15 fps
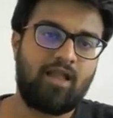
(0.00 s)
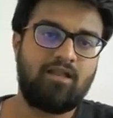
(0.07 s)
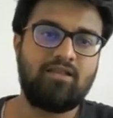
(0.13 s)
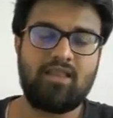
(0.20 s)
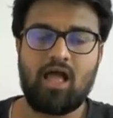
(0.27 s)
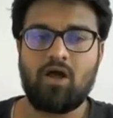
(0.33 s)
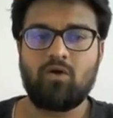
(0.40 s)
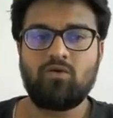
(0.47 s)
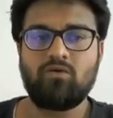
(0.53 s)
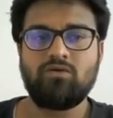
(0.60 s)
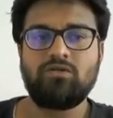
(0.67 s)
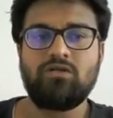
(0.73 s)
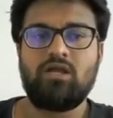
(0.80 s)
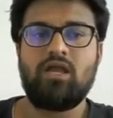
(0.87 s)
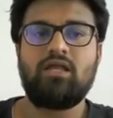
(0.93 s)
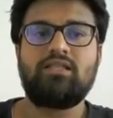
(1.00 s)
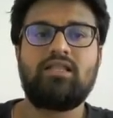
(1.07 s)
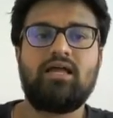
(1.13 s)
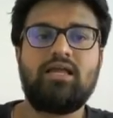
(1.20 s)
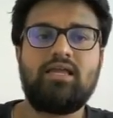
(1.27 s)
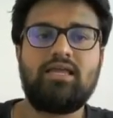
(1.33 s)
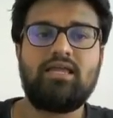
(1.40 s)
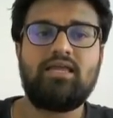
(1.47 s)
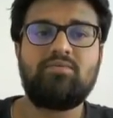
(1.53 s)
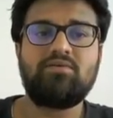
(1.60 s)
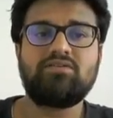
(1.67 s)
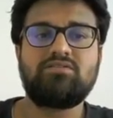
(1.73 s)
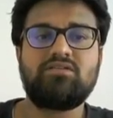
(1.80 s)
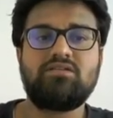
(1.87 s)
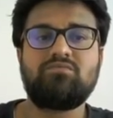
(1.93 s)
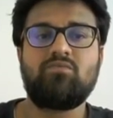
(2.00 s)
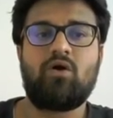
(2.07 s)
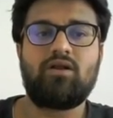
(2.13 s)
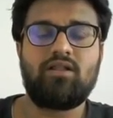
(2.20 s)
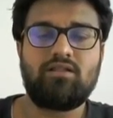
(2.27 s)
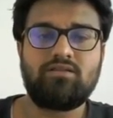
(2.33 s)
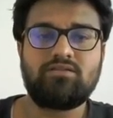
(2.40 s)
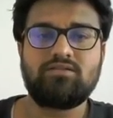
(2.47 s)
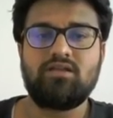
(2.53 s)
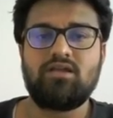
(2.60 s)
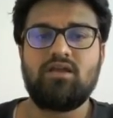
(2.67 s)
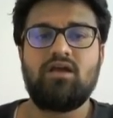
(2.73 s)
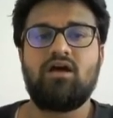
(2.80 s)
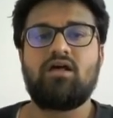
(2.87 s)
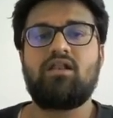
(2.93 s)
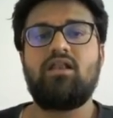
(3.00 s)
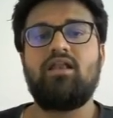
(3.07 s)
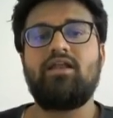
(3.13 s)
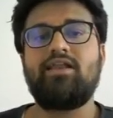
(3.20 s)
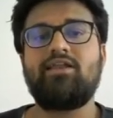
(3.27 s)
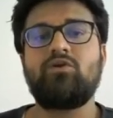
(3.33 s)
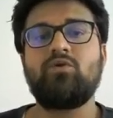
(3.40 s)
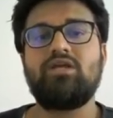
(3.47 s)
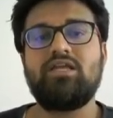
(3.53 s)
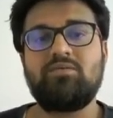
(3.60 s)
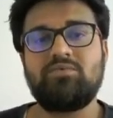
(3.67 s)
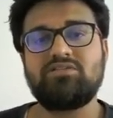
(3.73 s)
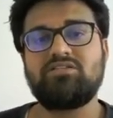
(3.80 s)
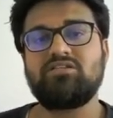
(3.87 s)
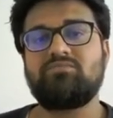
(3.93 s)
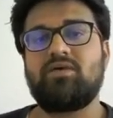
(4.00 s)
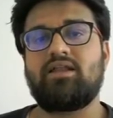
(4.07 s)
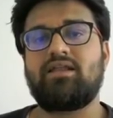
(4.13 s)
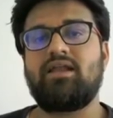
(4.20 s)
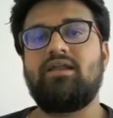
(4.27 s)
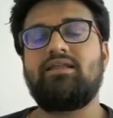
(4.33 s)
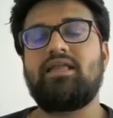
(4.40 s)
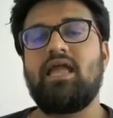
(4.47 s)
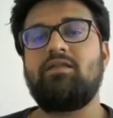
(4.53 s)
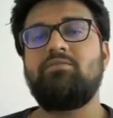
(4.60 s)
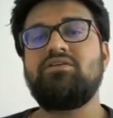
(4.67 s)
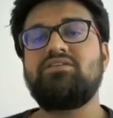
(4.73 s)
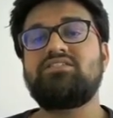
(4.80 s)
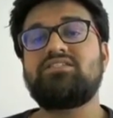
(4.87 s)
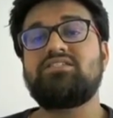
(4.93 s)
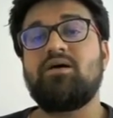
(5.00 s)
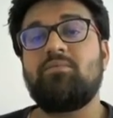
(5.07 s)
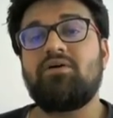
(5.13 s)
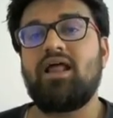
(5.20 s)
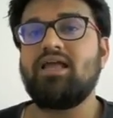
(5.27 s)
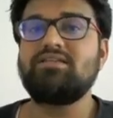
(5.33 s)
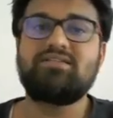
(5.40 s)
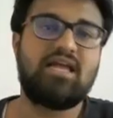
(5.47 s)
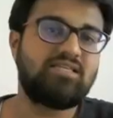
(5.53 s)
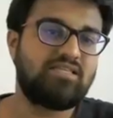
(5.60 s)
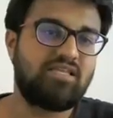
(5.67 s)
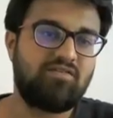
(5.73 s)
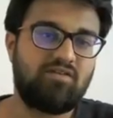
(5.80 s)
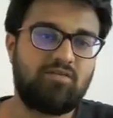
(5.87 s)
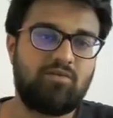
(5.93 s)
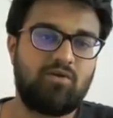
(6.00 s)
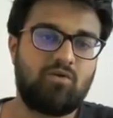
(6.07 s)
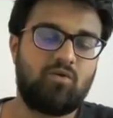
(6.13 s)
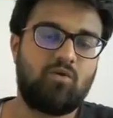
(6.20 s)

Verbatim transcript: Now, the e-business models relating to e-business market can be summarized as given below.